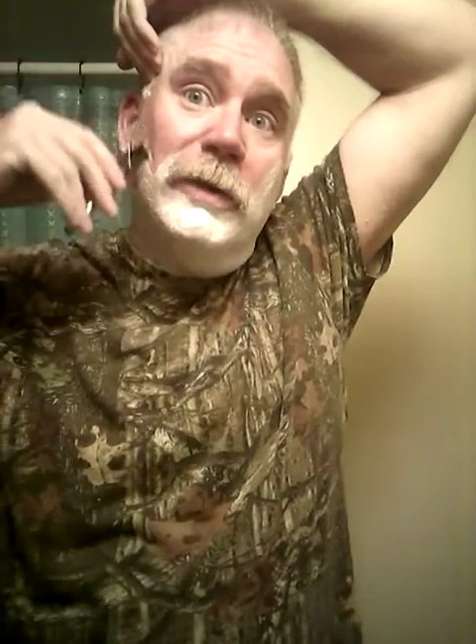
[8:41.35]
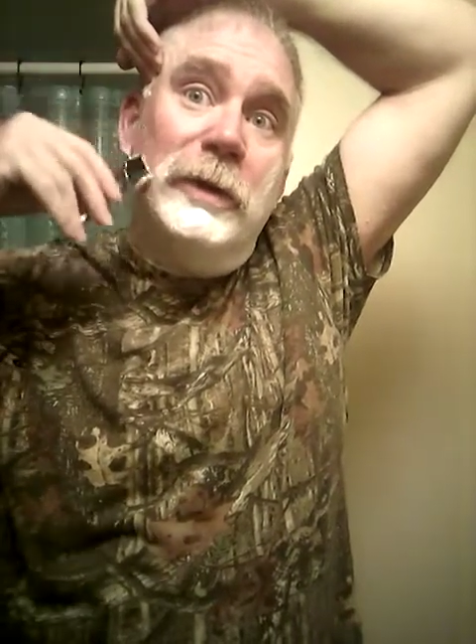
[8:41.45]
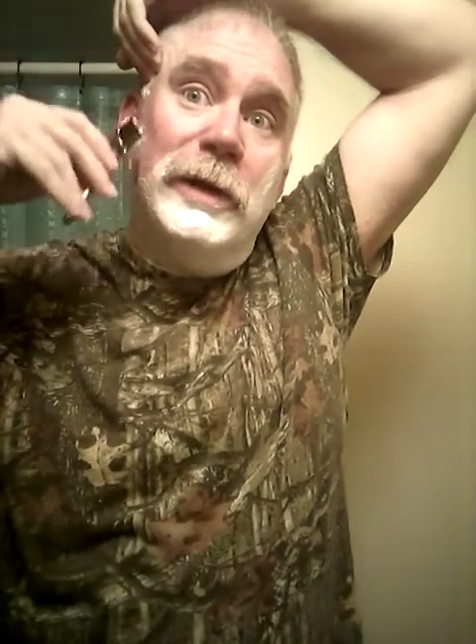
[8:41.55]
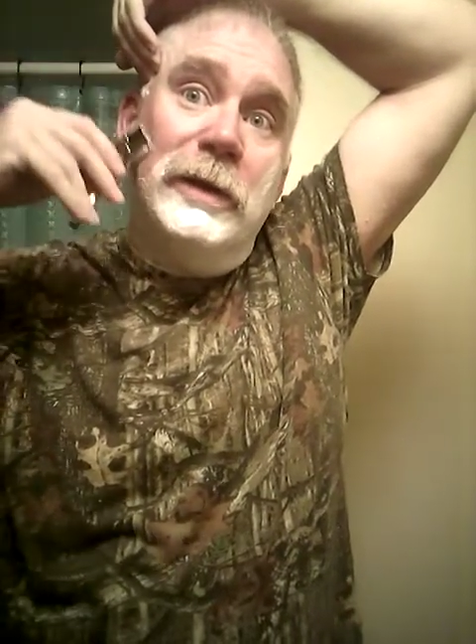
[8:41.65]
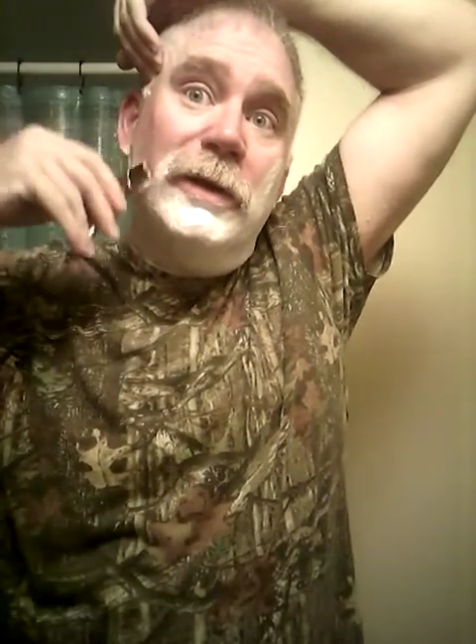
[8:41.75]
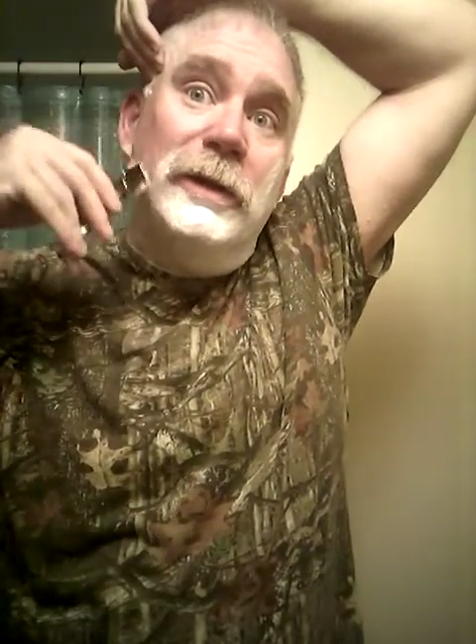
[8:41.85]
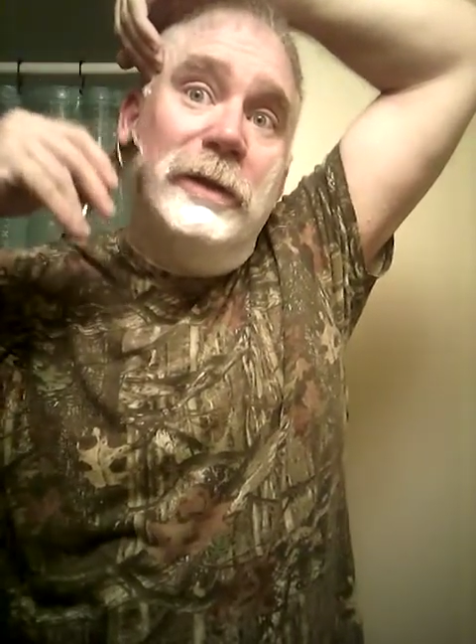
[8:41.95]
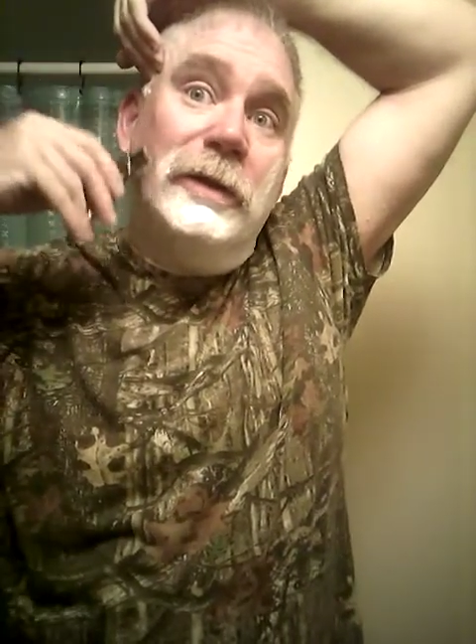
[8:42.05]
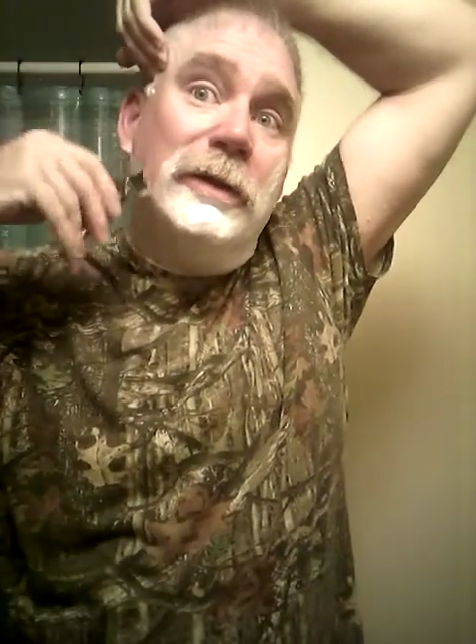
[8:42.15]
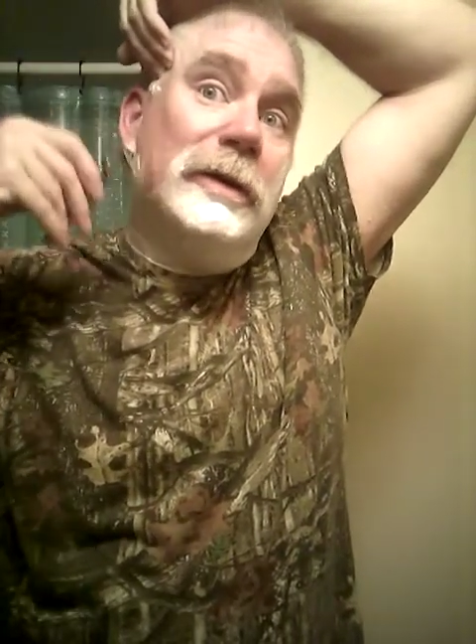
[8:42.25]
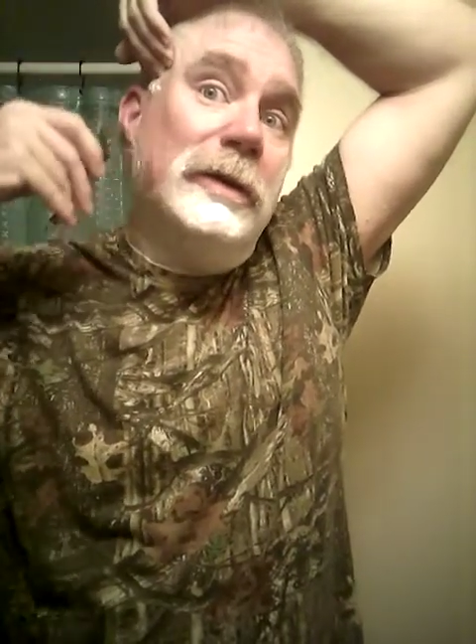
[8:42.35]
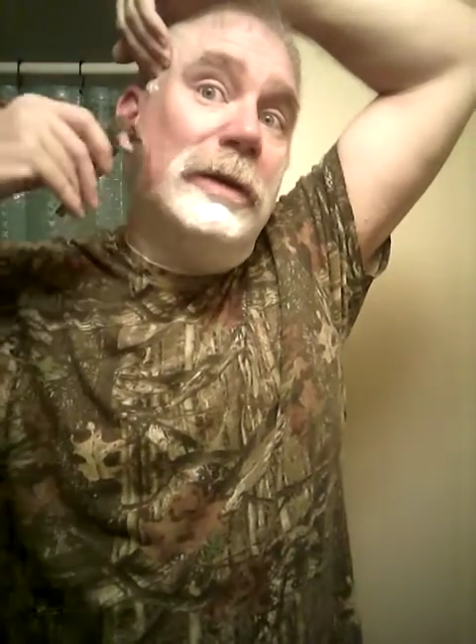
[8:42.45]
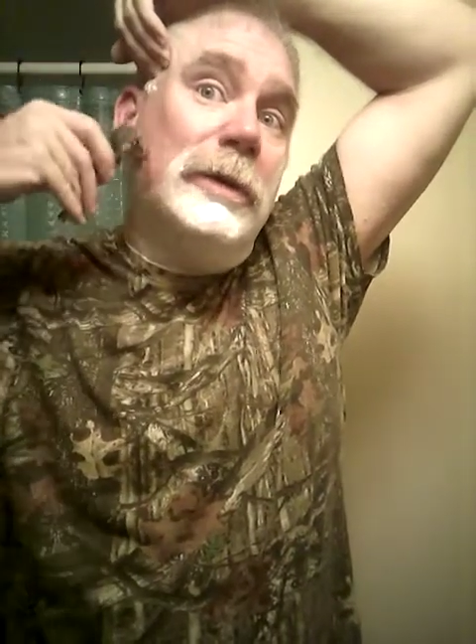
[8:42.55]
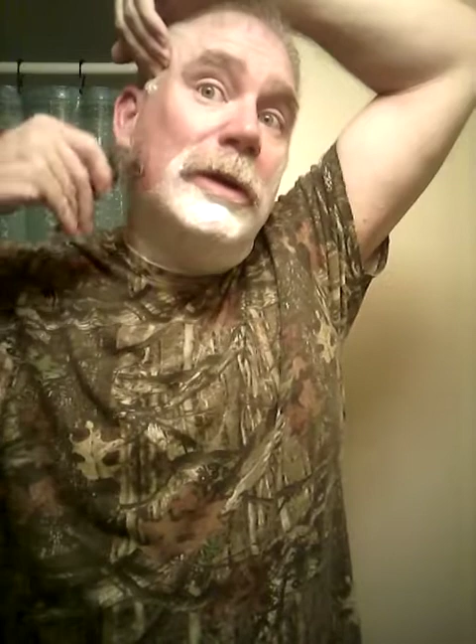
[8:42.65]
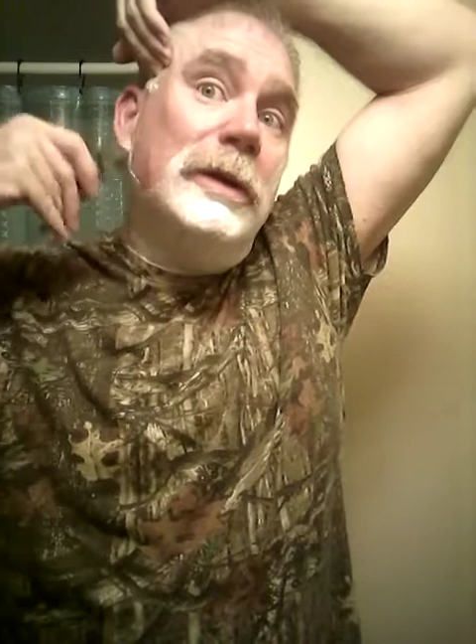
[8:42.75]
way you use your
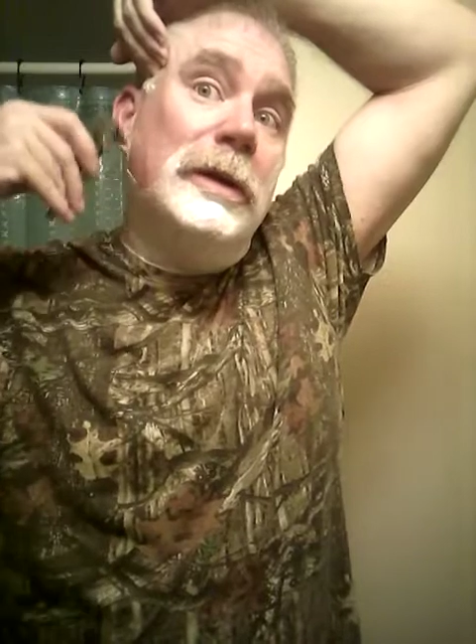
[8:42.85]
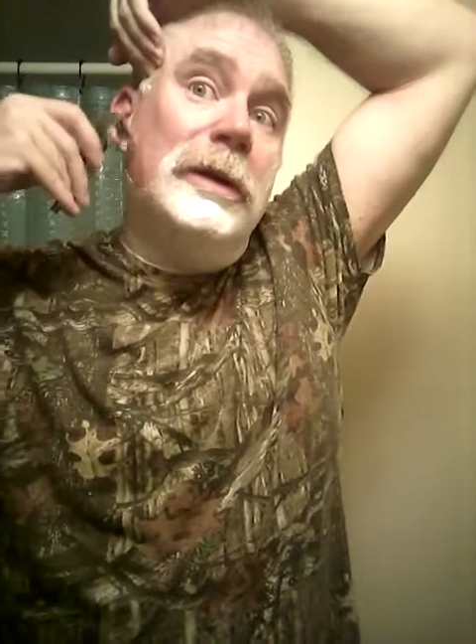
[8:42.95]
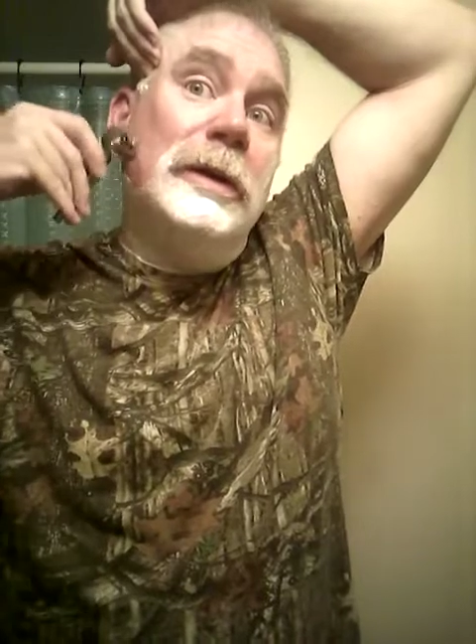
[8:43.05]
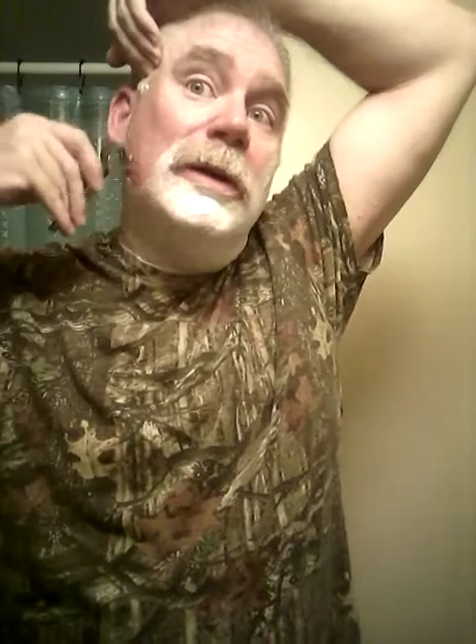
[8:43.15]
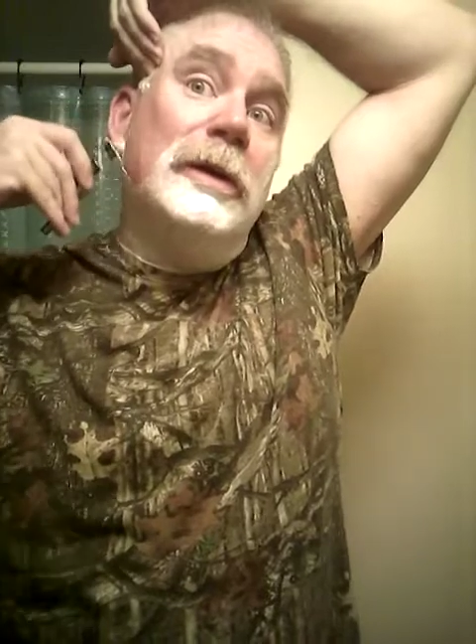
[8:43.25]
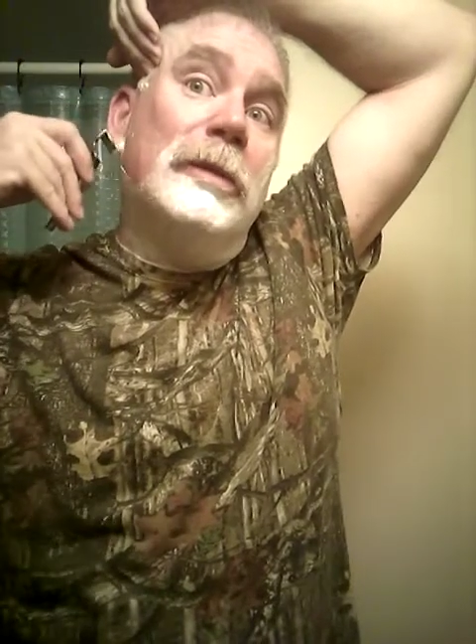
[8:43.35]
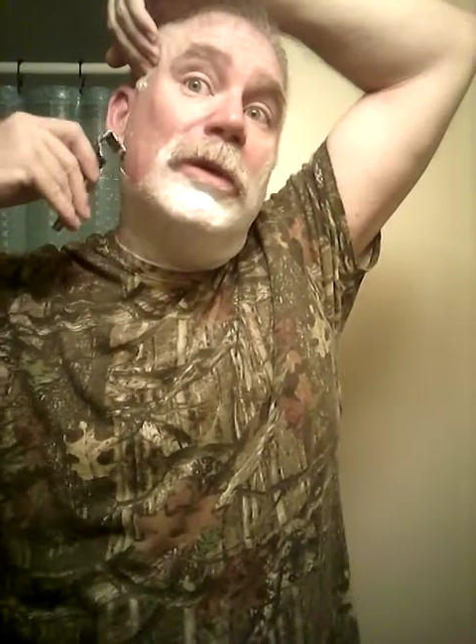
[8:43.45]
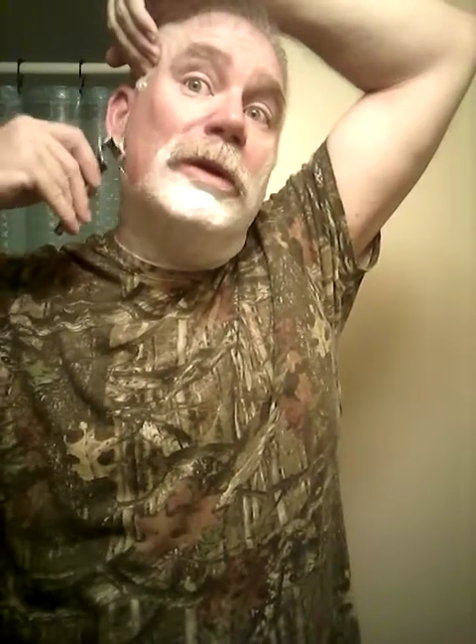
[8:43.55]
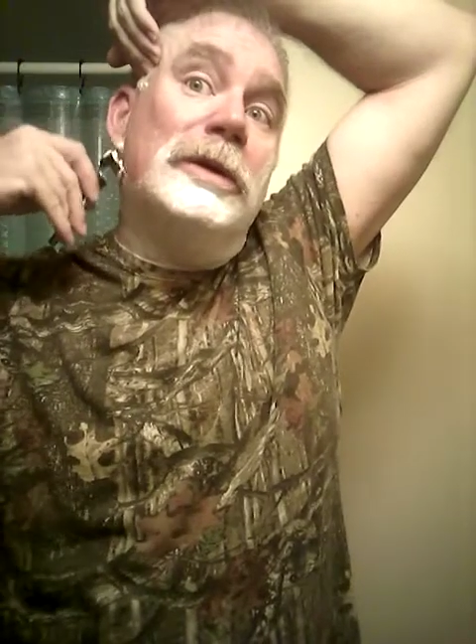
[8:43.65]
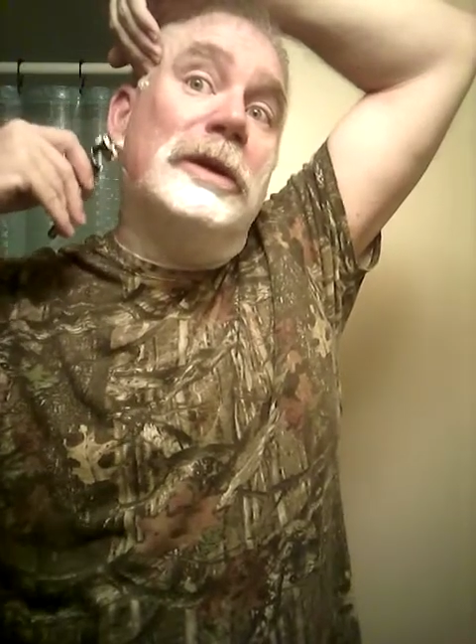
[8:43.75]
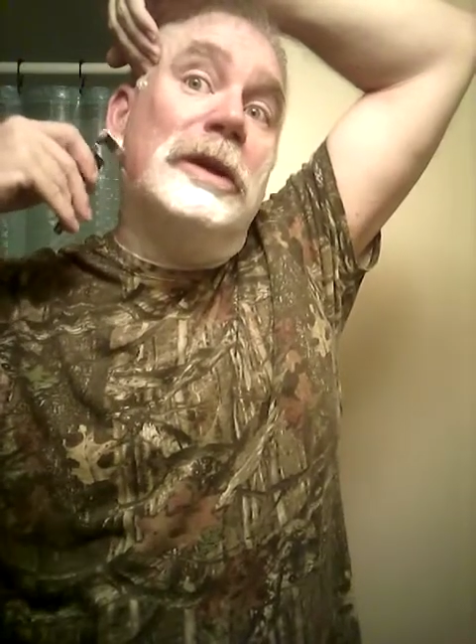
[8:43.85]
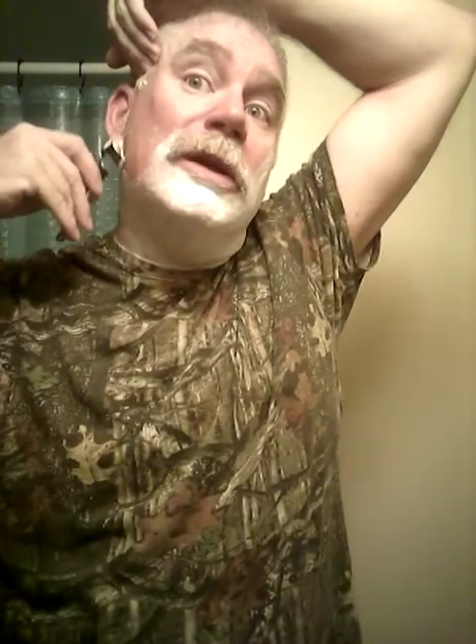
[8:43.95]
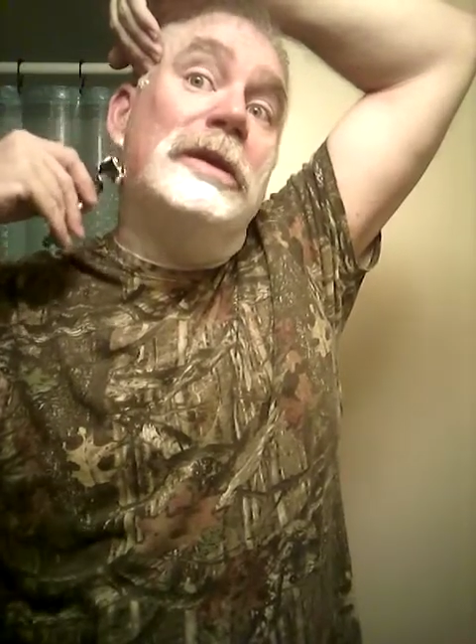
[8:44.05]
equipment, personally.